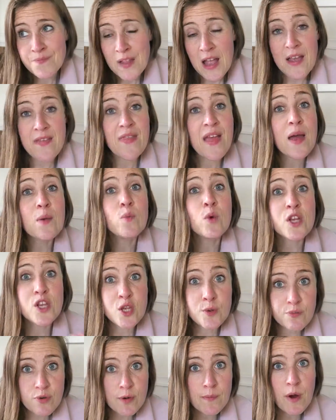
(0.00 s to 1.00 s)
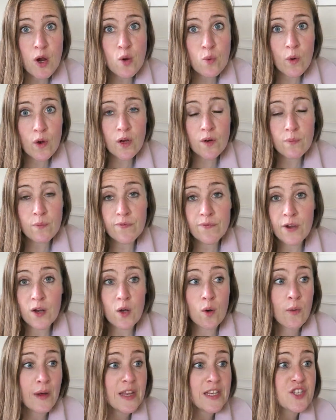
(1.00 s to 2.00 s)
And then when you promote One
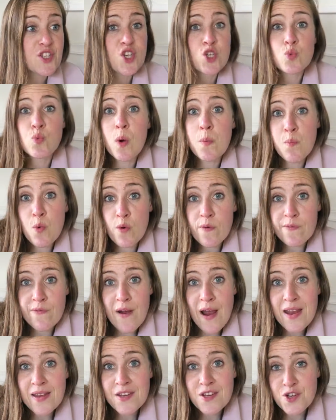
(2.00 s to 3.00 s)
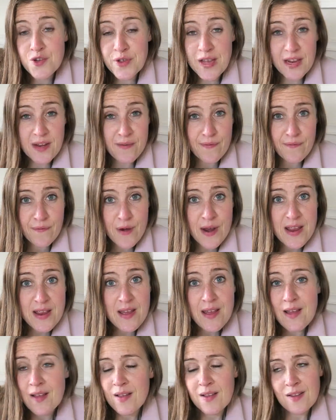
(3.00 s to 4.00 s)
Funnel Away to just one more friend, you get it
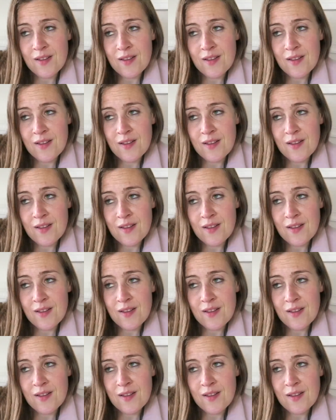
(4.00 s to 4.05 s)
free.